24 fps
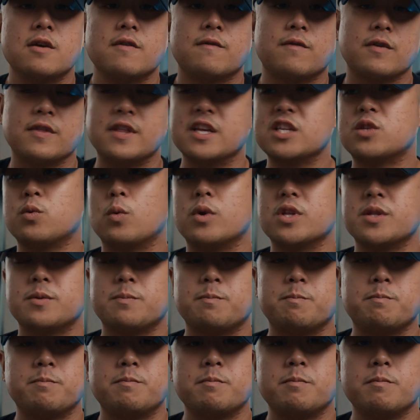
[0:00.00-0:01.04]
For this
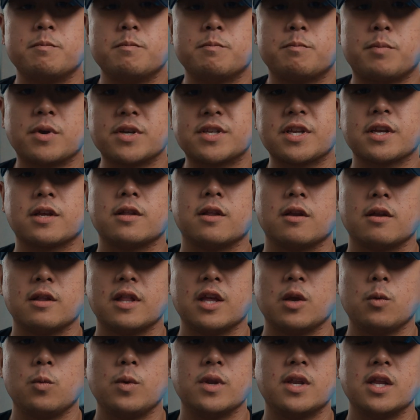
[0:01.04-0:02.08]
one
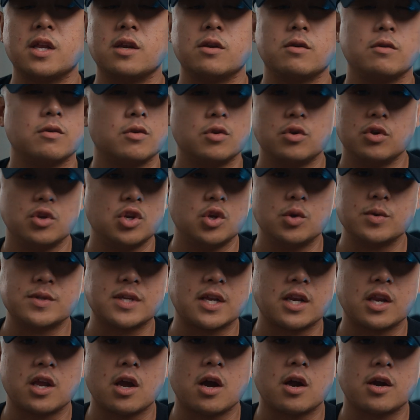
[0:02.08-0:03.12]
particularly, we didn't use
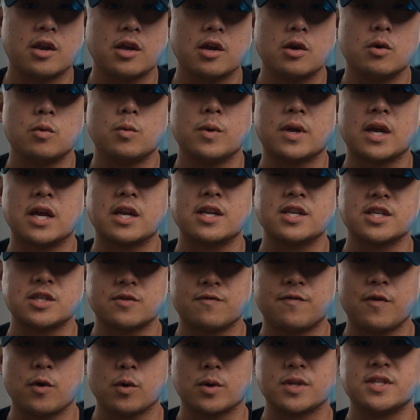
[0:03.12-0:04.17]
any audio. We kind of
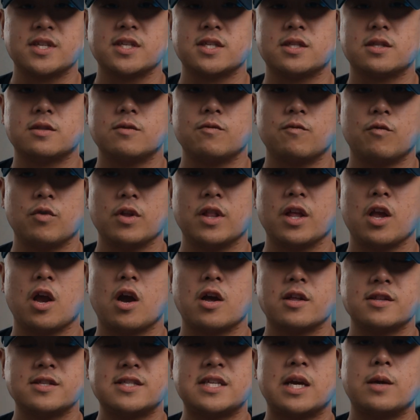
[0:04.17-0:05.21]
just focused really
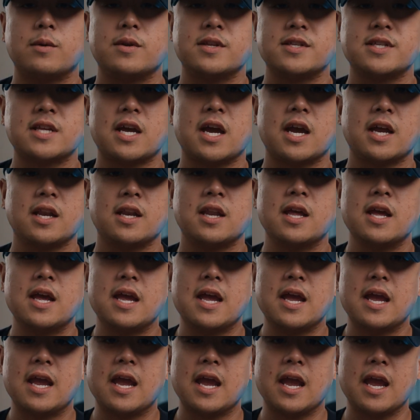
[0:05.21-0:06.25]
on sound design
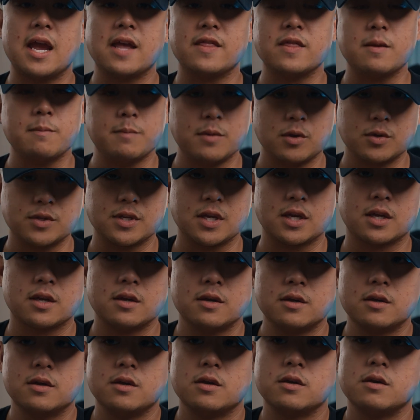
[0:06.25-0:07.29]
and the music.
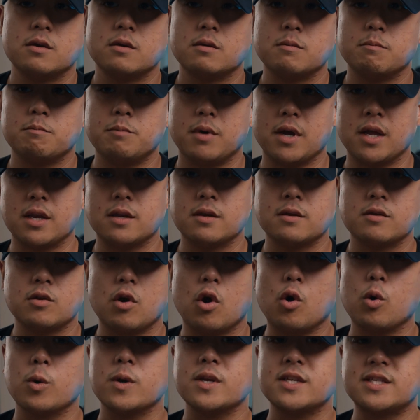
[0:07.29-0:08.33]
But
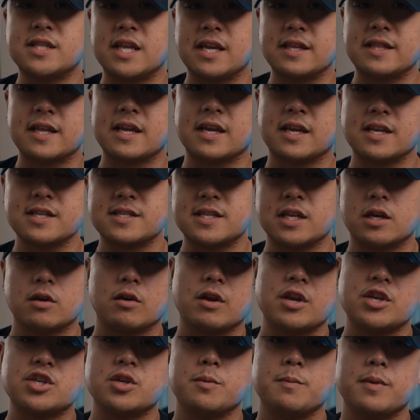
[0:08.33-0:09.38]
always take that
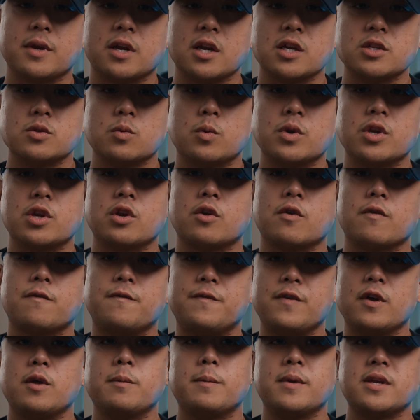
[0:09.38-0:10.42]
consideration, because when you're
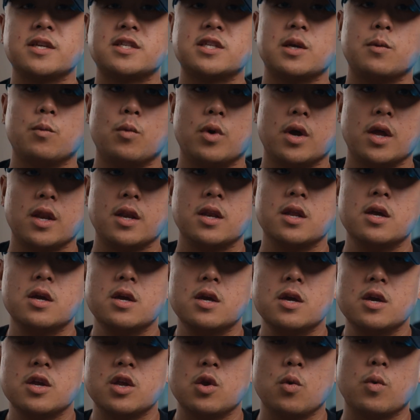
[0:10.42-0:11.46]
filming someone,
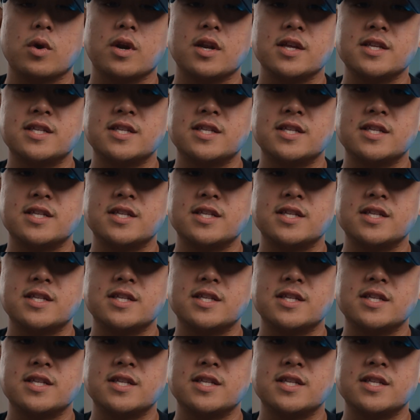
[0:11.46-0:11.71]
you want to